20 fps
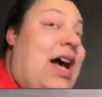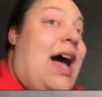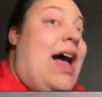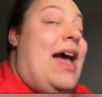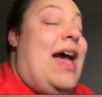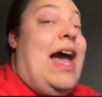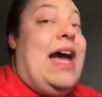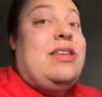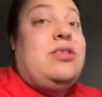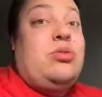
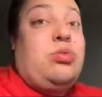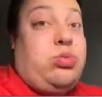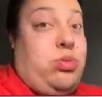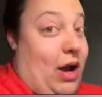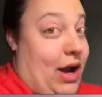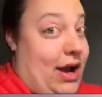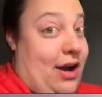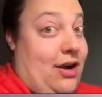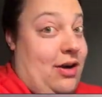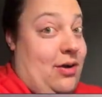not as
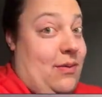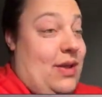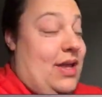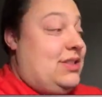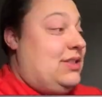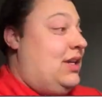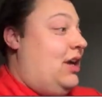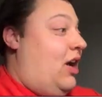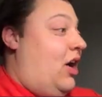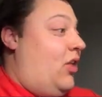rare
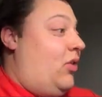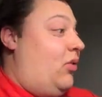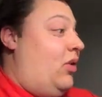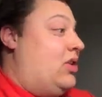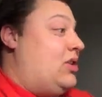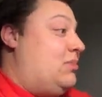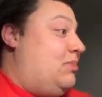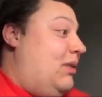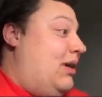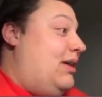as the other
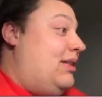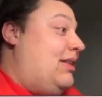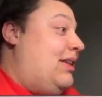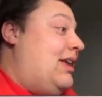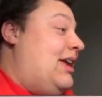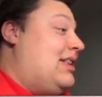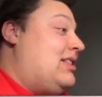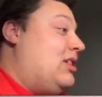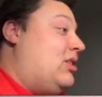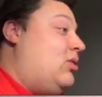ones,
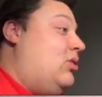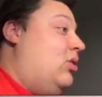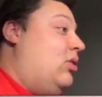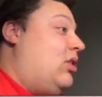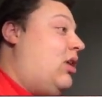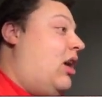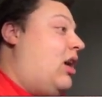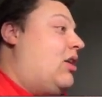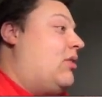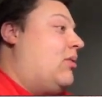but it's a
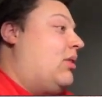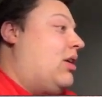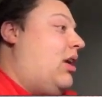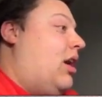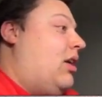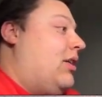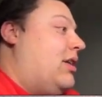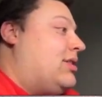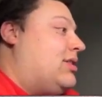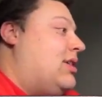cool card
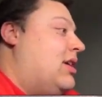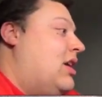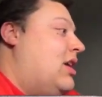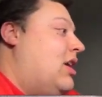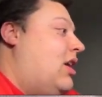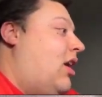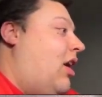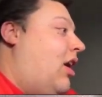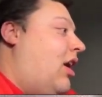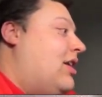regardless.
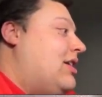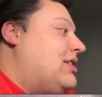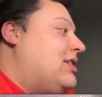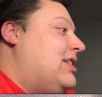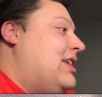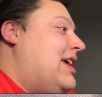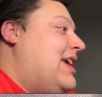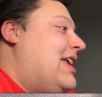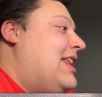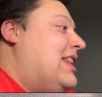
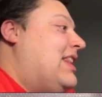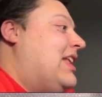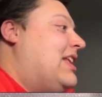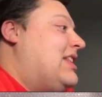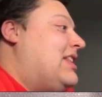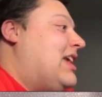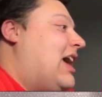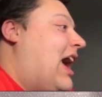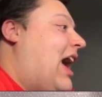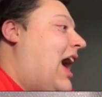Honestly,
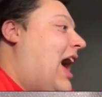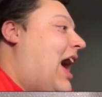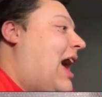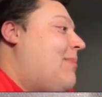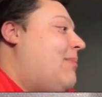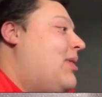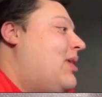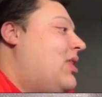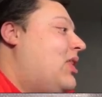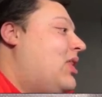the
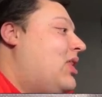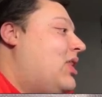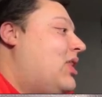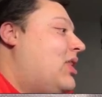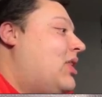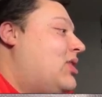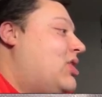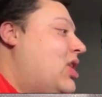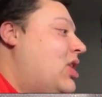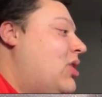top
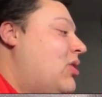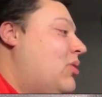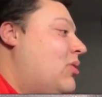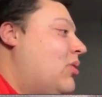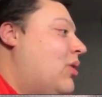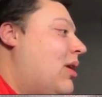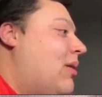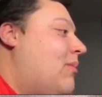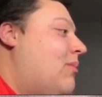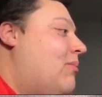
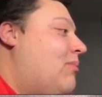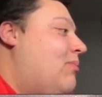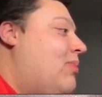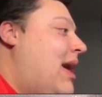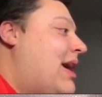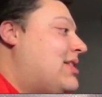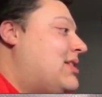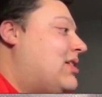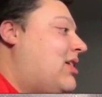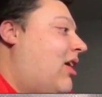two
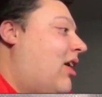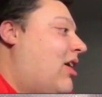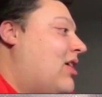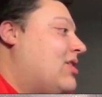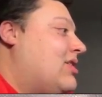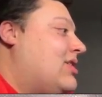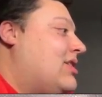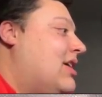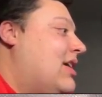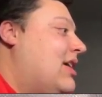best
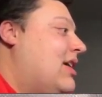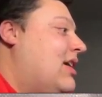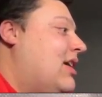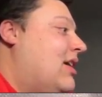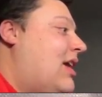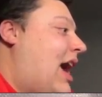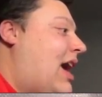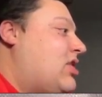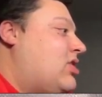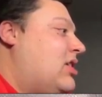cards,
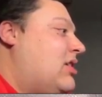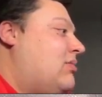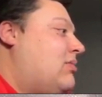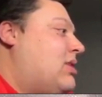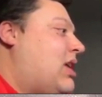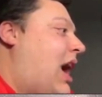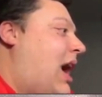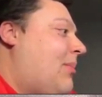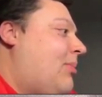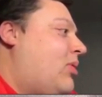actually
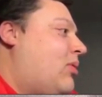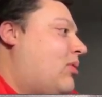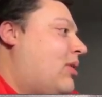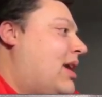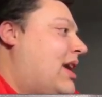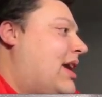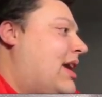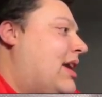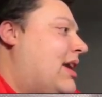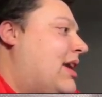top
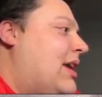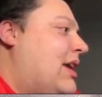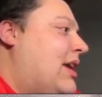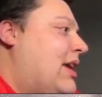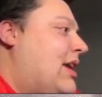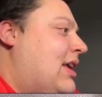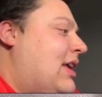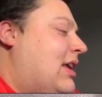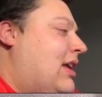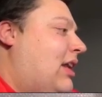three,
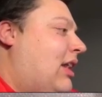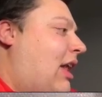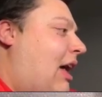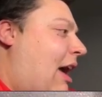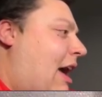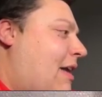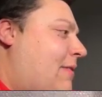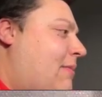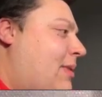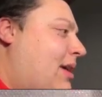
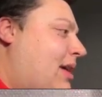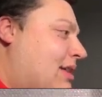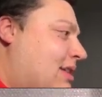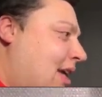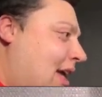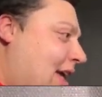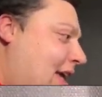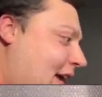Clive, because I